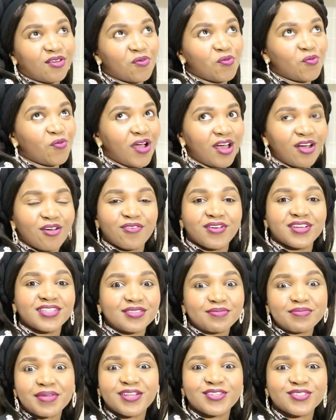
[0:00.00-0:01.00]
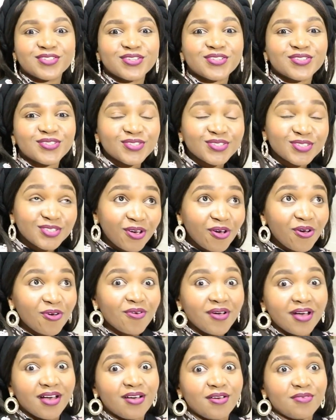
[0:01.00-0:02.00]
Wow, it smells
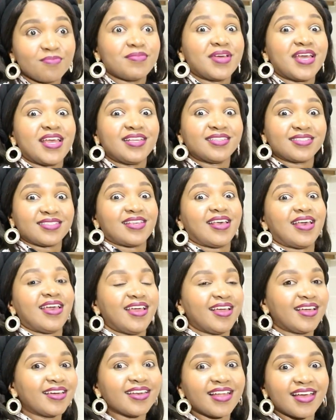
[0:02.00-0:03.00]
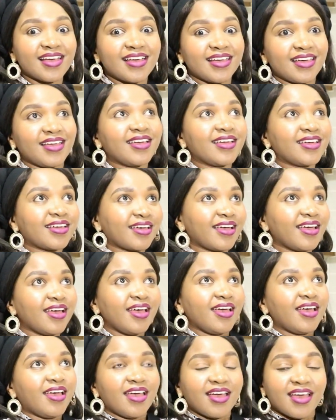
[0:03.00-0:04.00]
so amazing, like
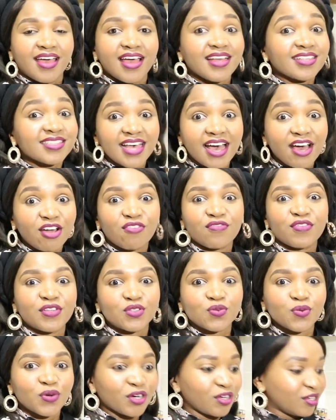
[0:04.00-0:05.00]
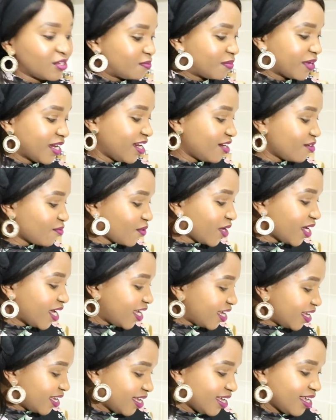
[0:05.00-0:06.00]
it's out of this world. But
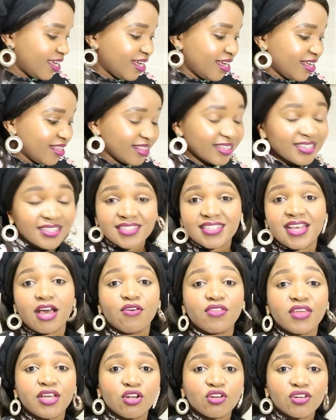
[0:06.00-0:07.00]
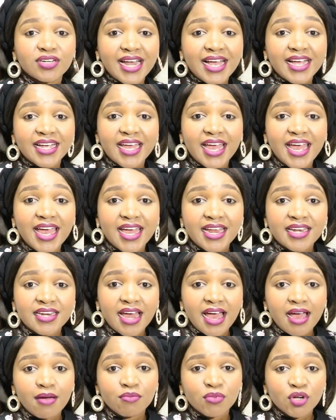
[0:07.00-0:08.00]
anyway, this is how they look like, and
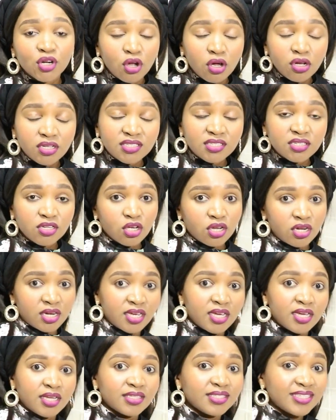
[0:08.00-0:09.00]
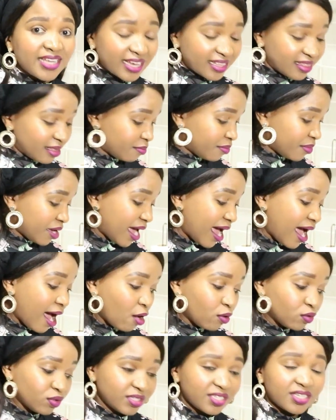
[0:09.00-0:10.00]
I'm not gonna take them
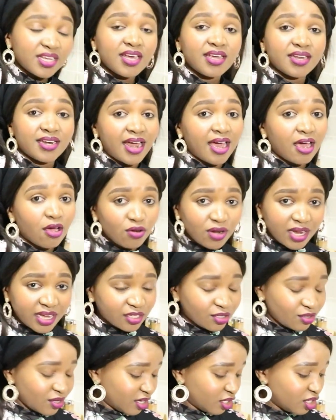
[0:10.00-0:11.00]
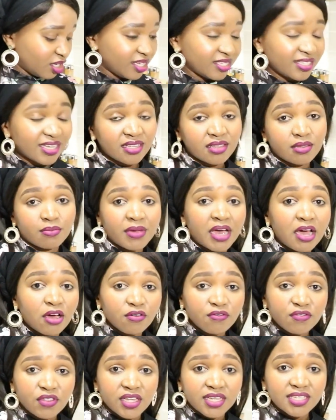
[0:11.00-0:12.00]
out now. Like, to actually take them out
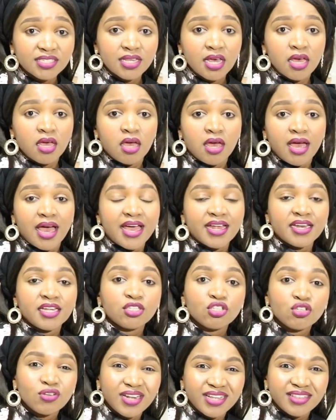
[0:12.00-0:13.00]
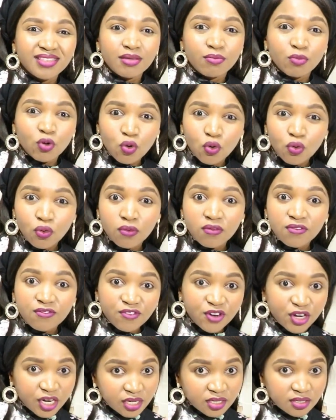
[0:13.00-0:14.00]
of this, I need to let them cool
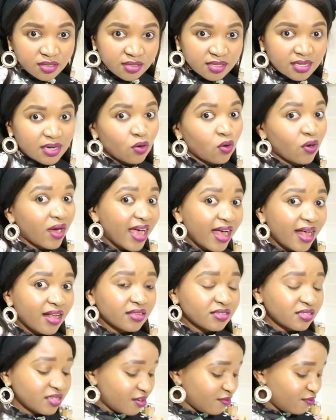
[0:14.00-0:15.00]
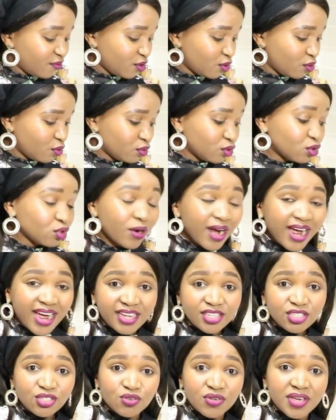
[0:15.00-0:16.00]
first, or else if you
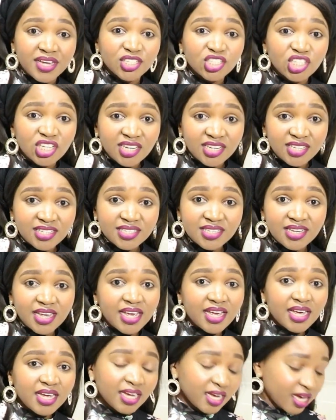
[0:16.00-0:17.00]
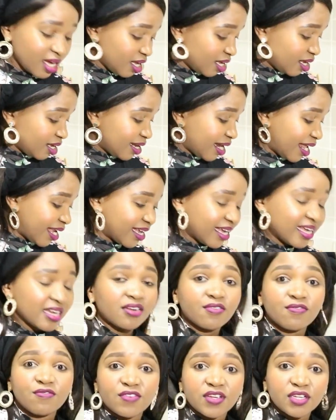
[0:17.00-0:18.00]
try to actually take like
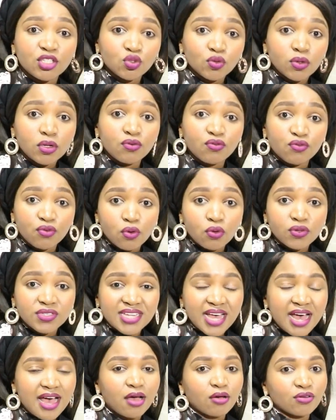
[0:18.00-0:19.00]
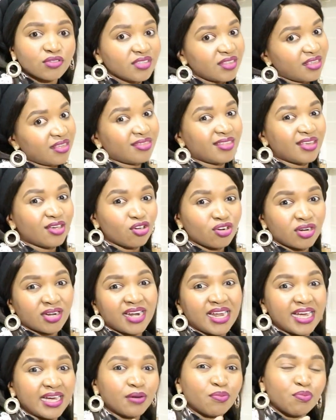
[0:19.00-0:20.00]
individual rolls out, then they're gonna
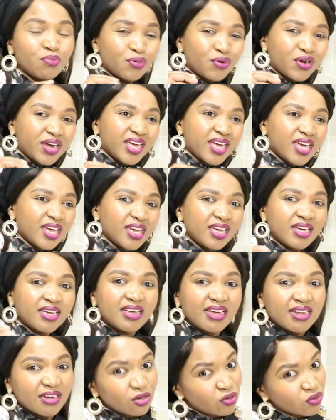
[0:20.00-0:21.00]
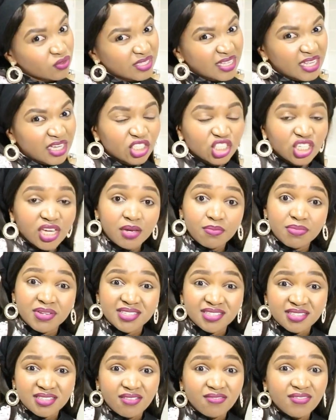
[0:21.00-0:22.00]
like break and lose their shape
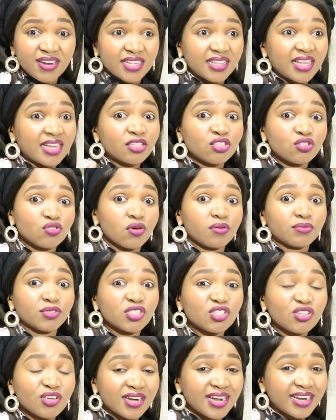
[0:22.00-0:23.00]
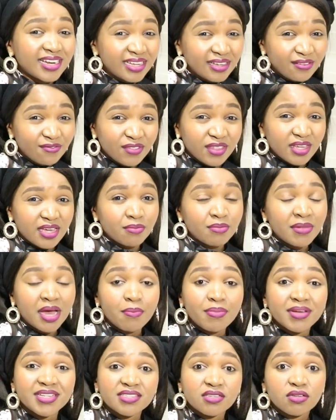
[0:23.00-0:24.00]
and stuff like that. So I'm just gonna leave them
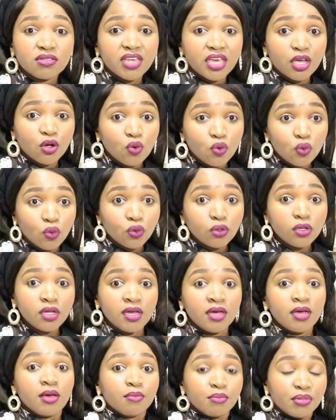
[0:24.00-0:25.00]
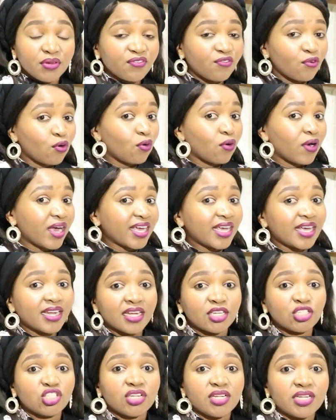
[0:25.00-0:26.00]
up until they cool before I can
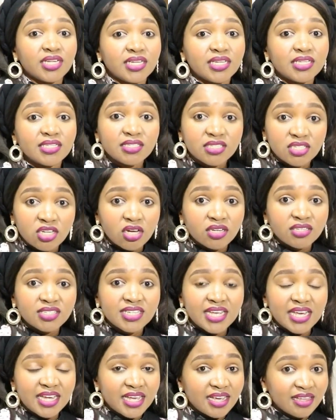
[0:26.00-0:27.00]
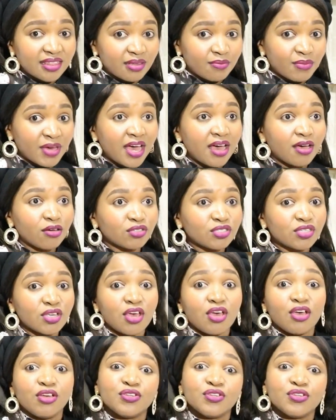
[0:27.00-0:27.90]
actually start taking them out.